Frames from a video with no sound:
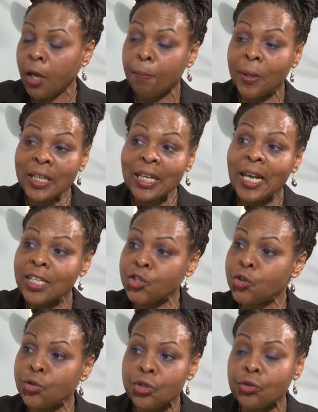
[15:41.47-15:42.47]
but
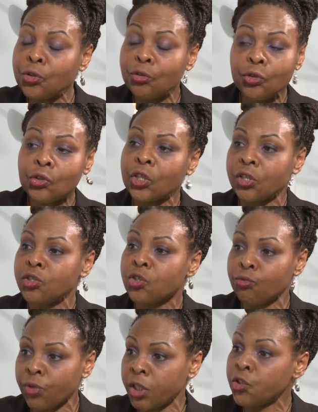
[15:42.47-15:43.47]
unless you do, you're not going
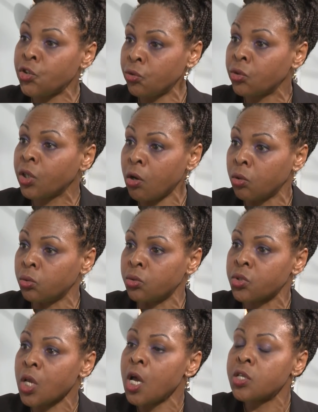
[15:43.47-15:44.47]
to reach your goals.